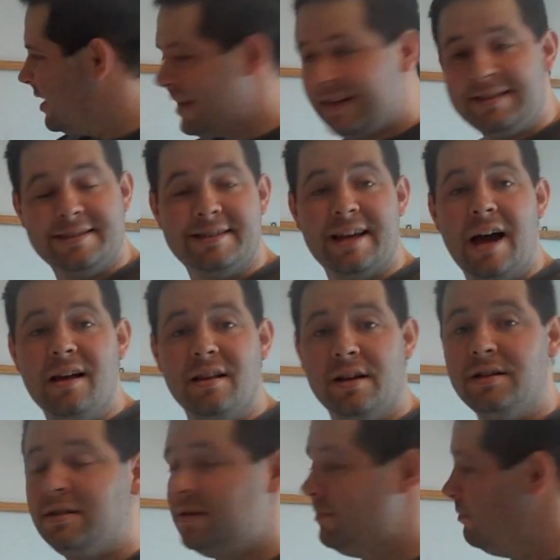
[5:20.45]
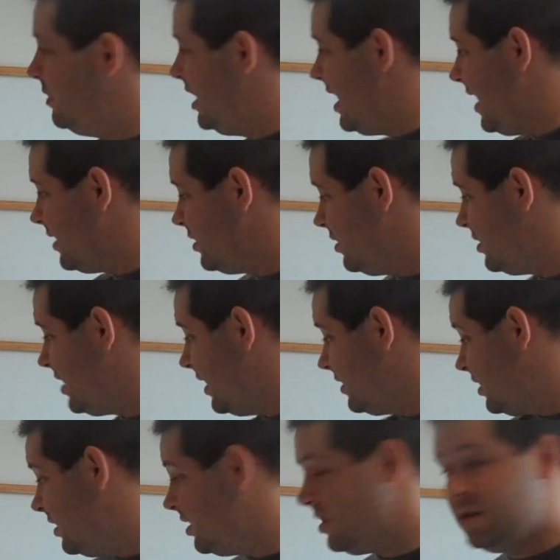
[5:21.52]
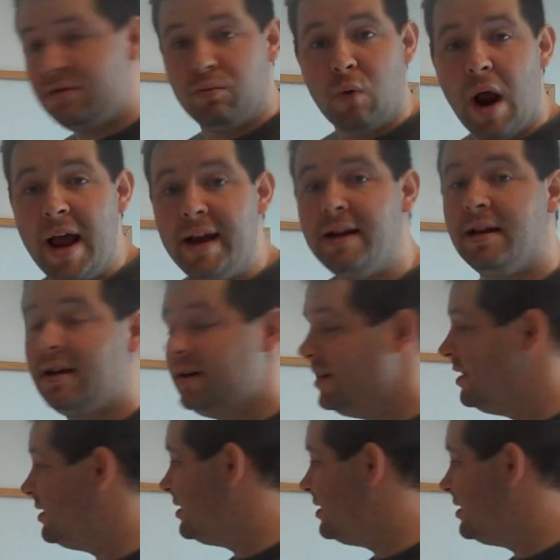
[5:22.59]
gets silence, he exercises his right to